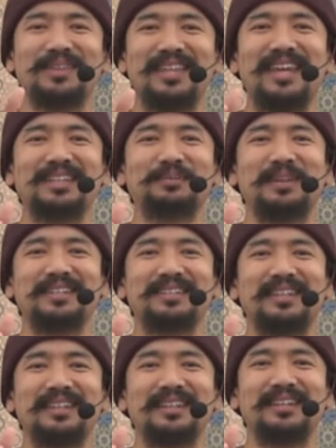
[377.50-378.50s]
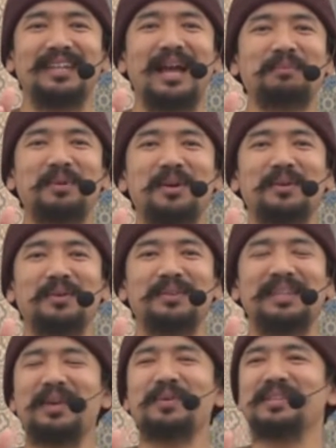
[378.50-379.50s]
express Lama
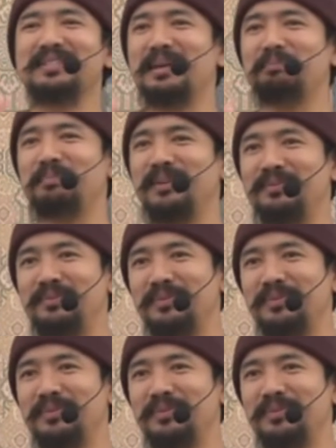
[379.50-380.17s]
never connected